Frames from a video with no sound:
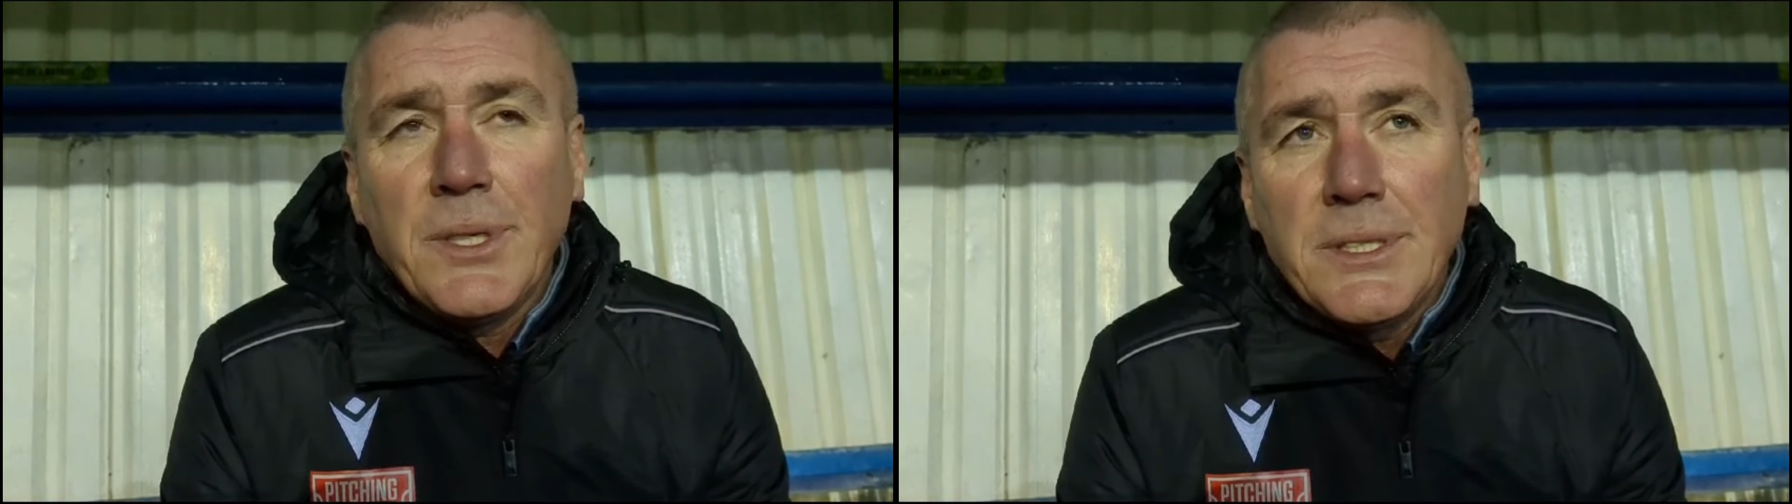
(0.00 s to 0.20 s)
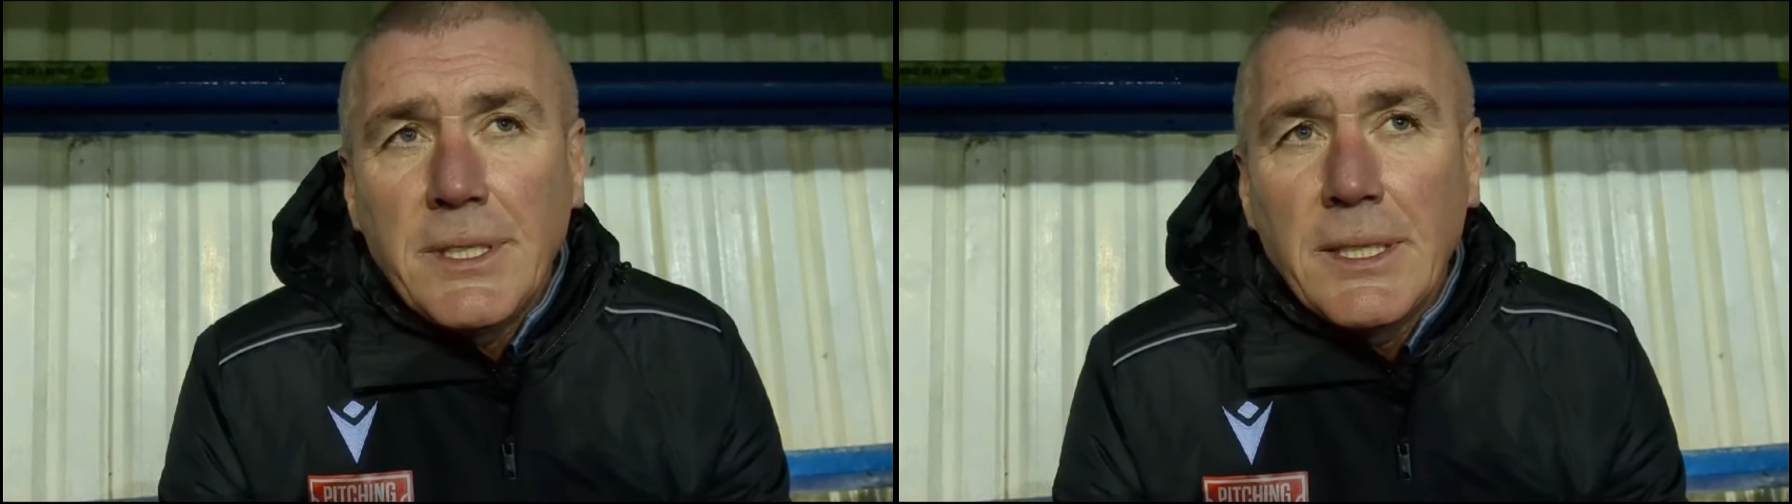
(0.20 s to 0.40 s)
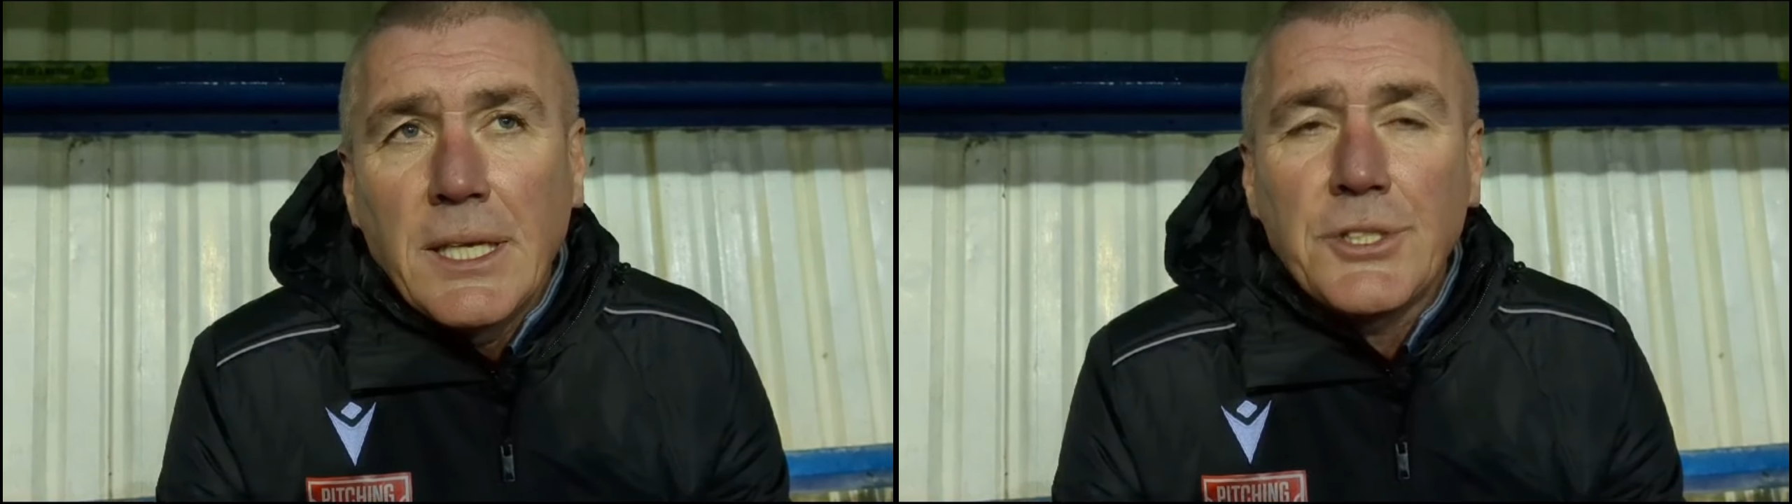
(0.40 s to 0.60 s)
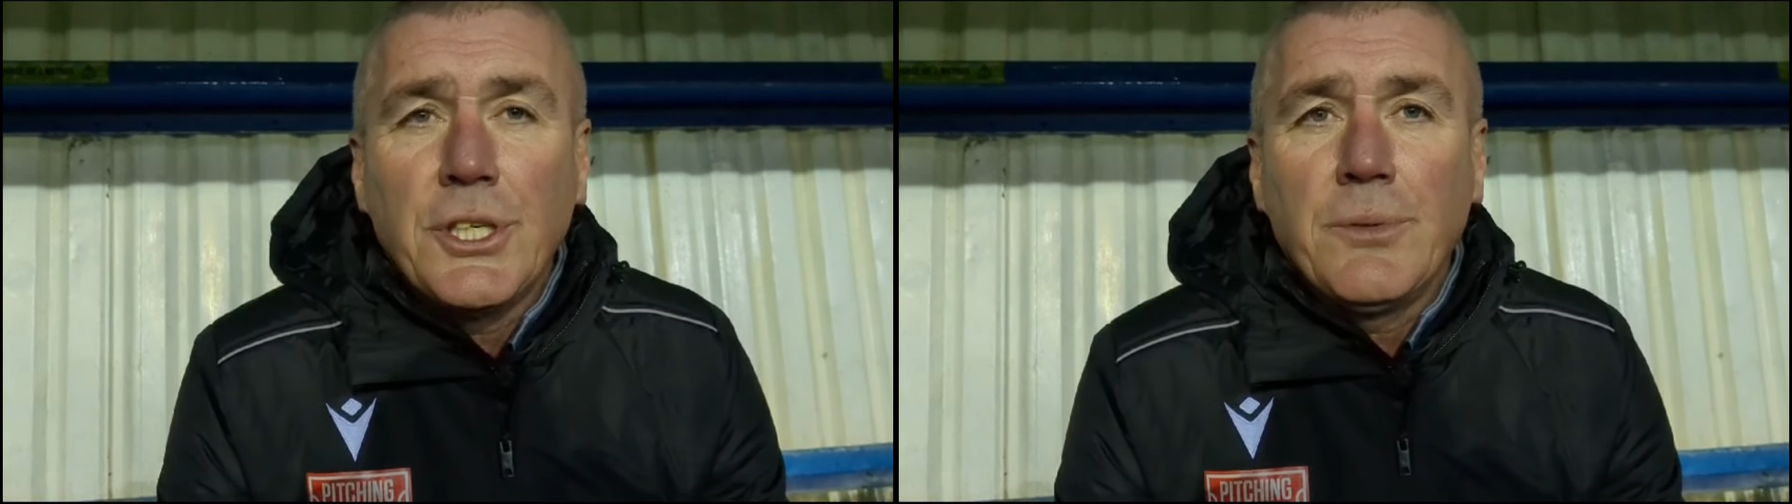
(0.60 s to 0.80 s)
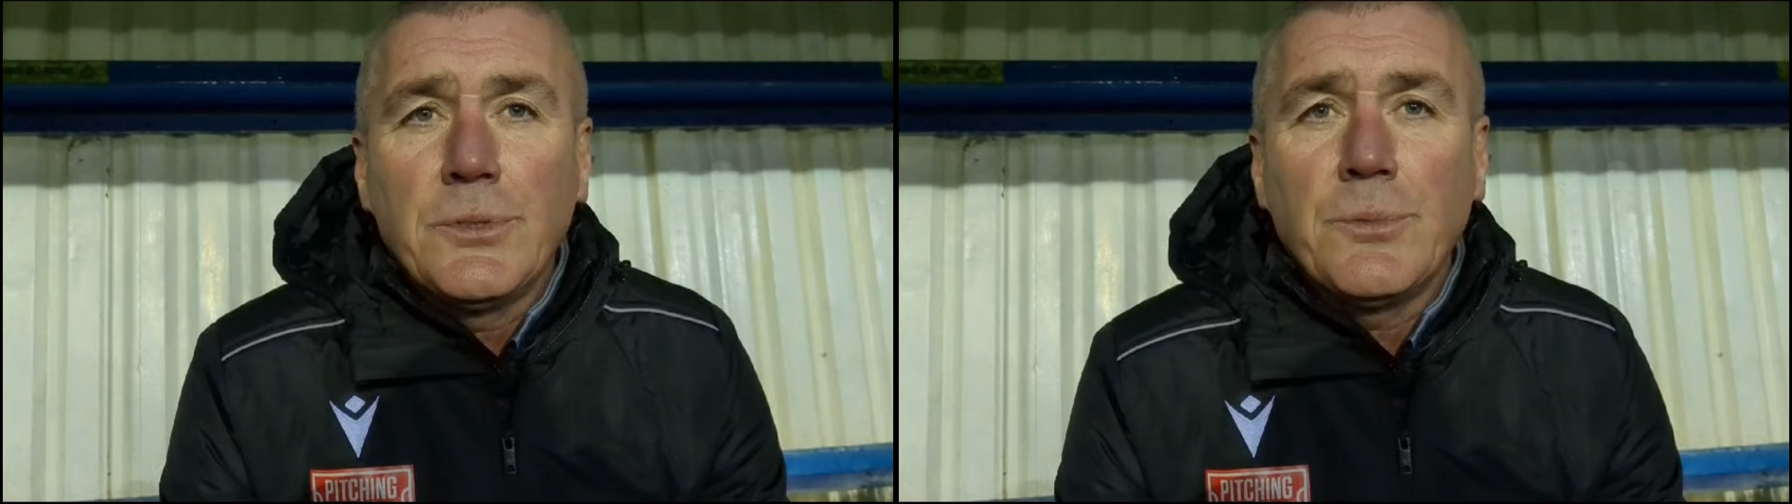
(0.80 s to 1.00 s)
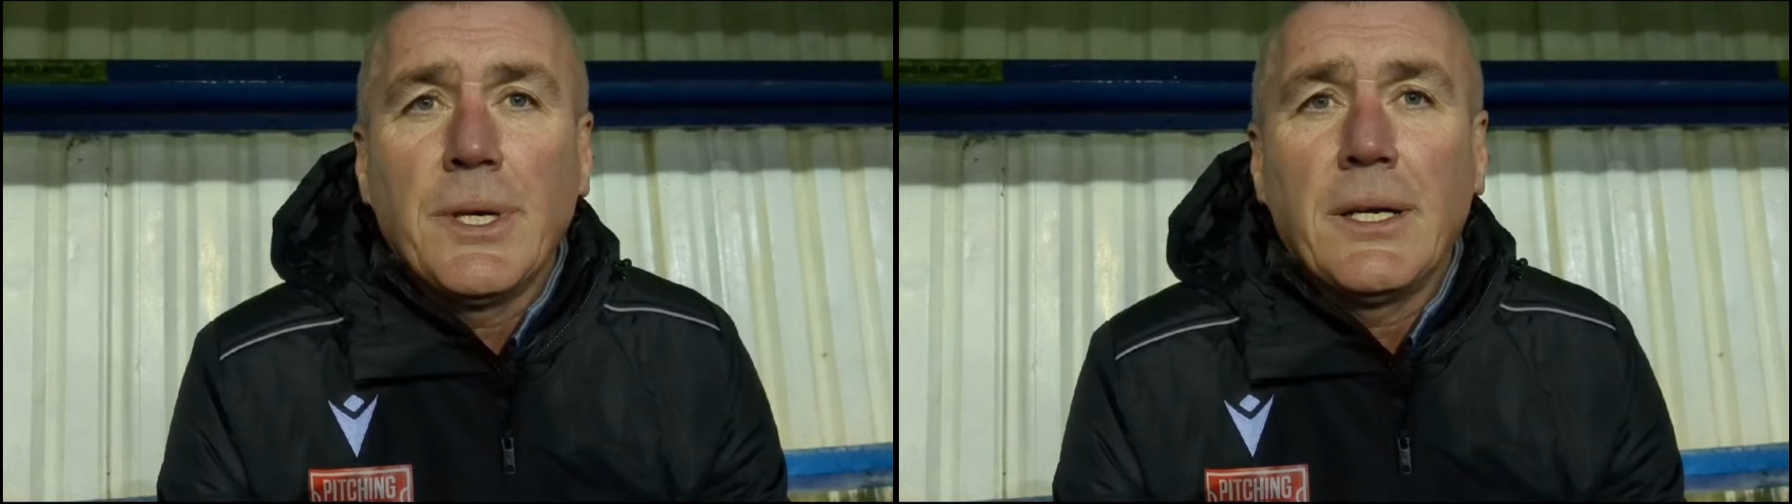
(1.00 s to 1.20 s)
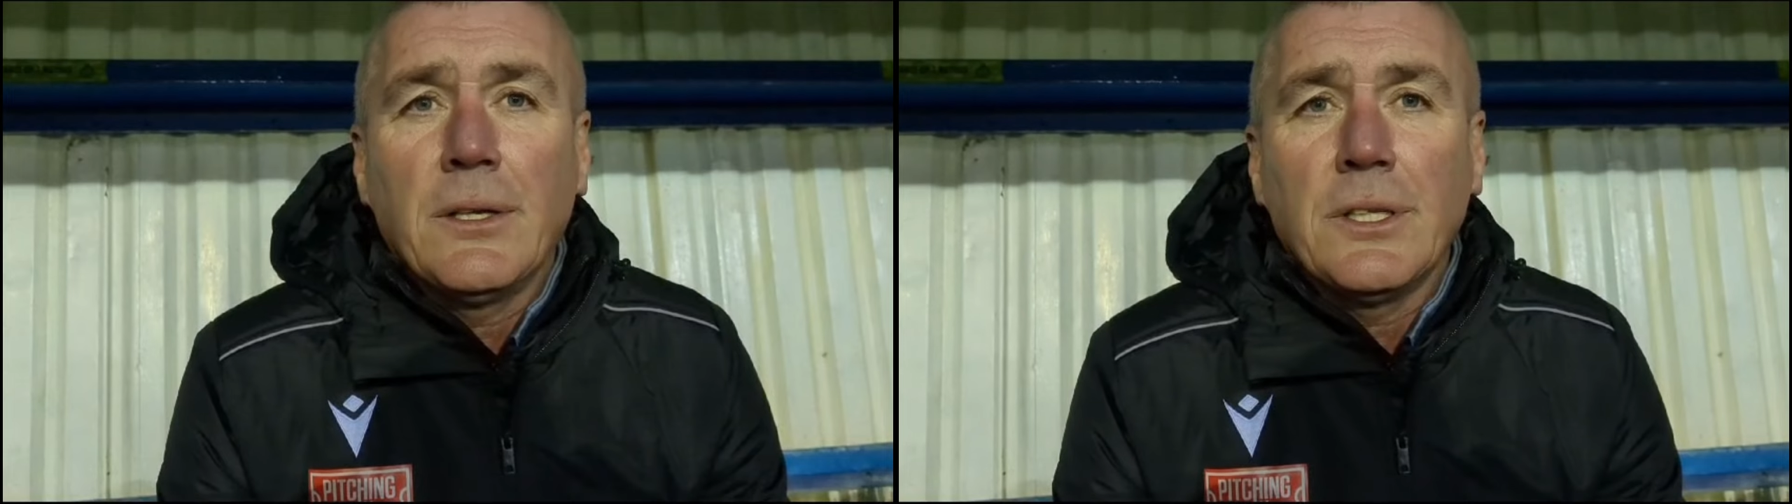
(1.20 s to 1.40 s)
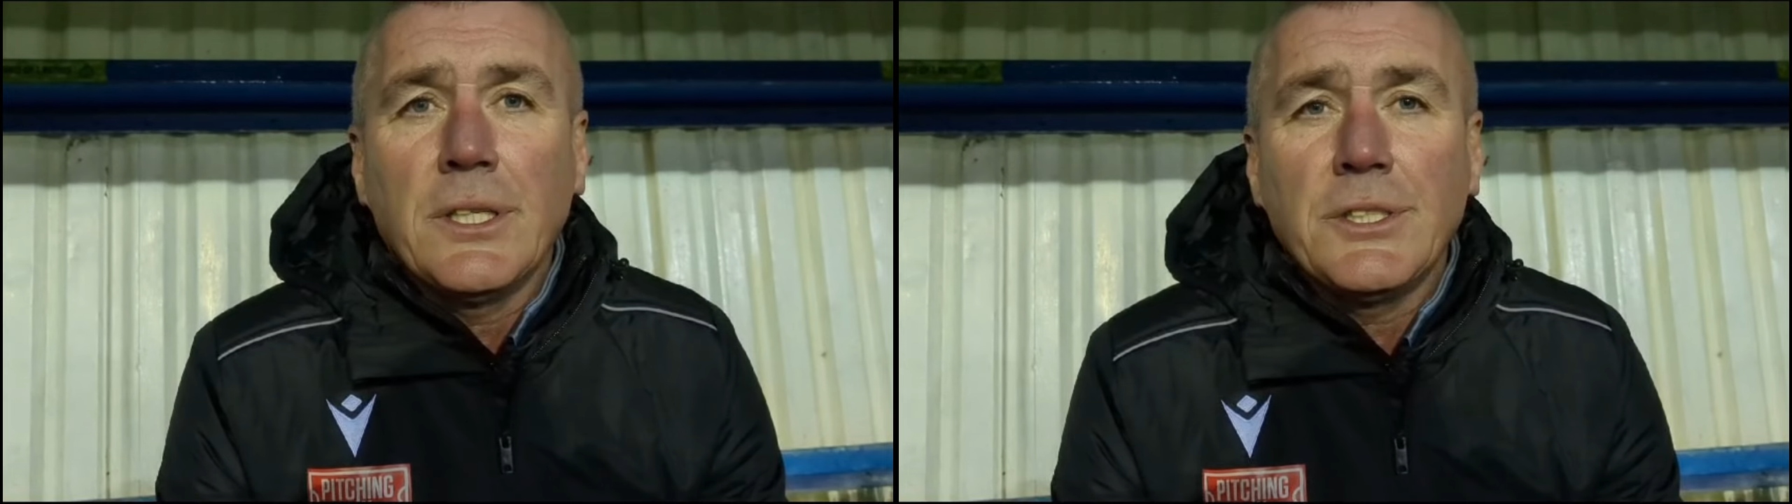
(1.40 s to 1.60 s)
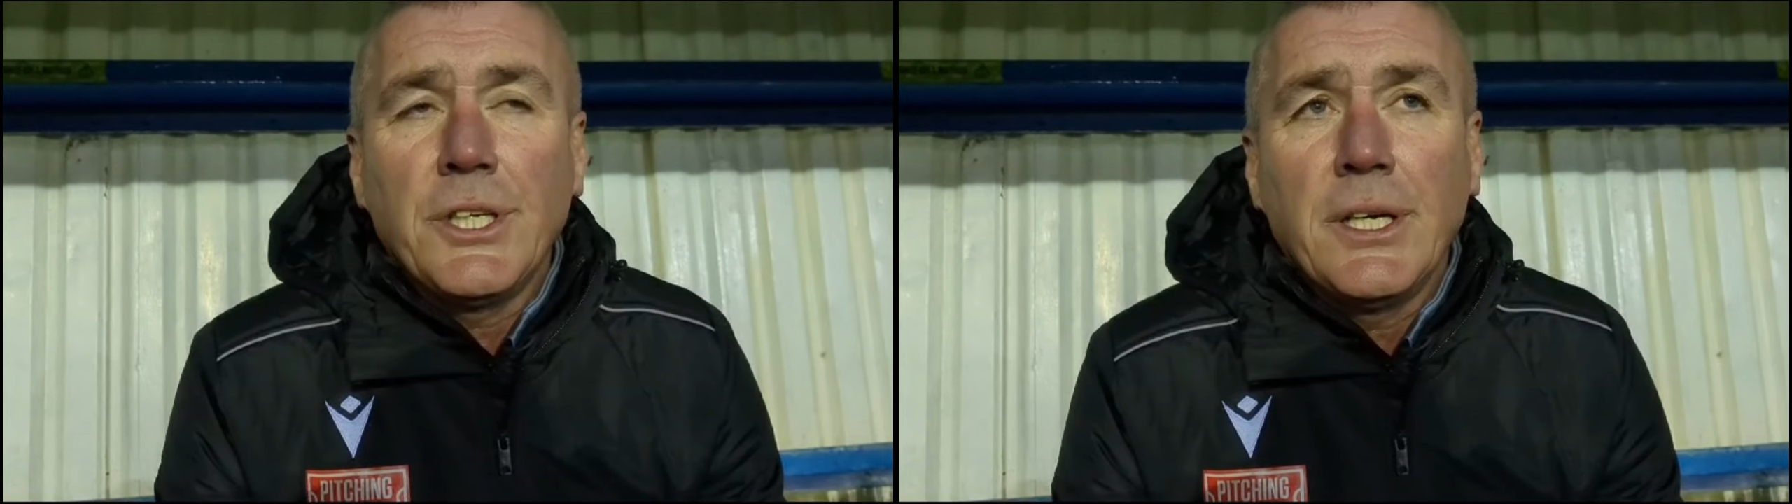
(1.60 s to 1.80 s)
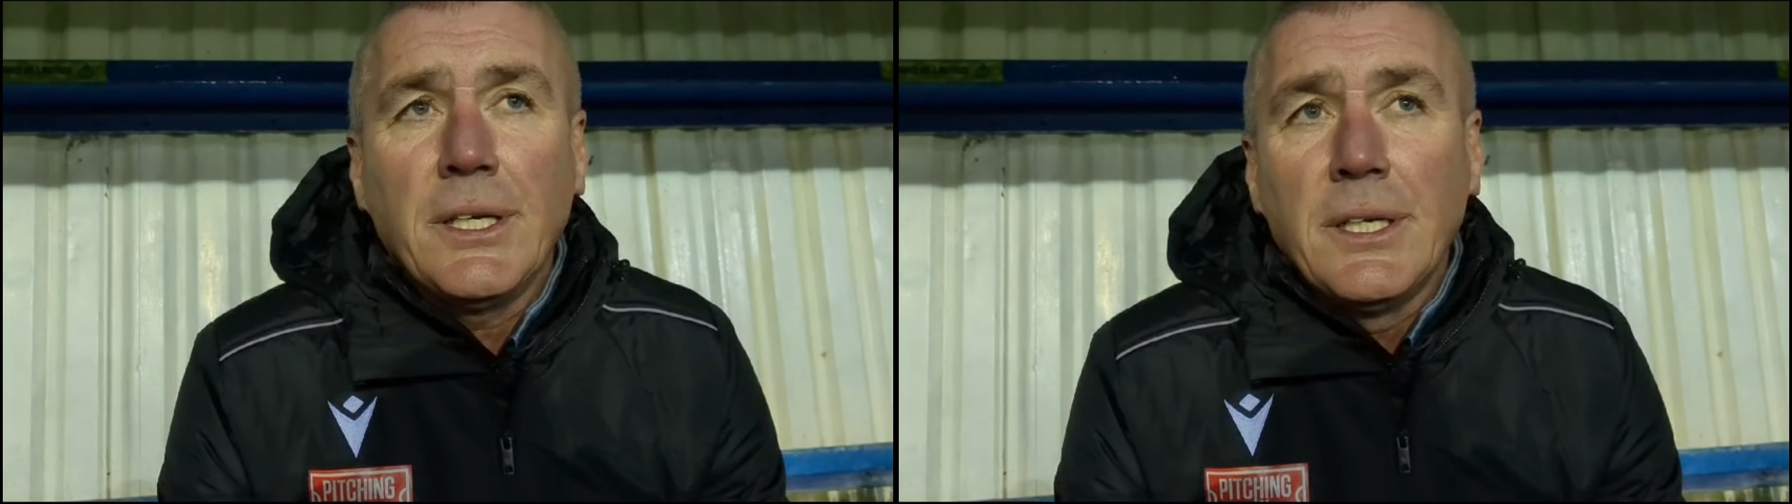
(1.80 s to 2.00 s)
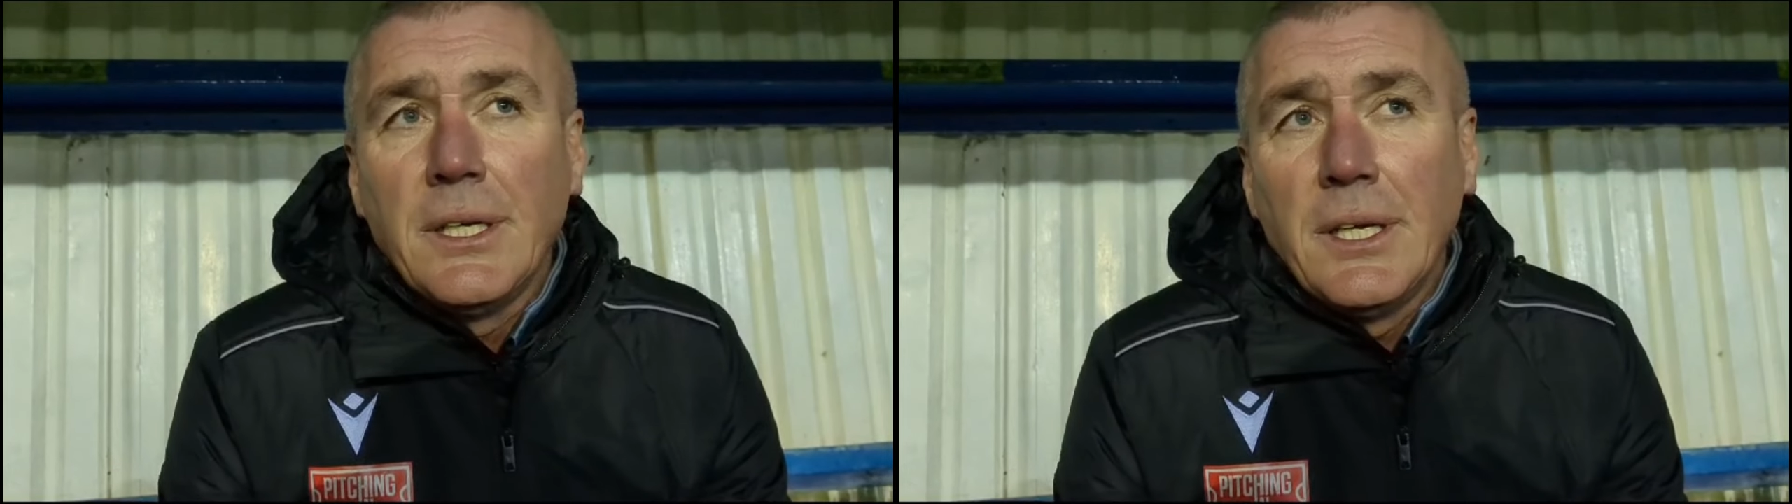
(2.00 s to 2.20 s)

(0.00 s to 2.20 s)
We've seen it last year. It was up there all this year.